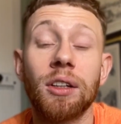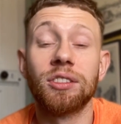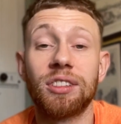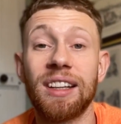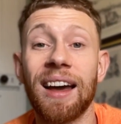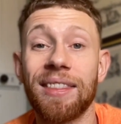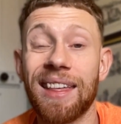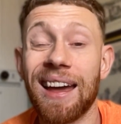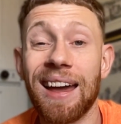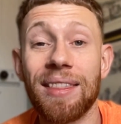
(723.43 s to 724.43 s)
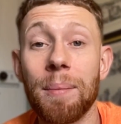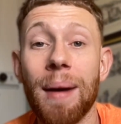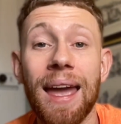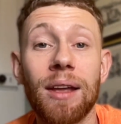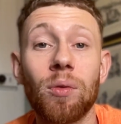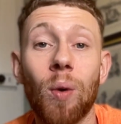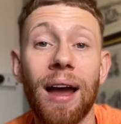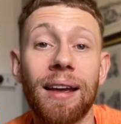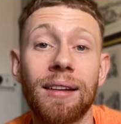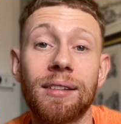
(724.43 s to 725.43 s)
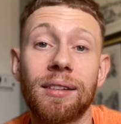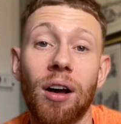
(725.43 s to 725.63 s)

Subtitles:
So yeah, they're the main ways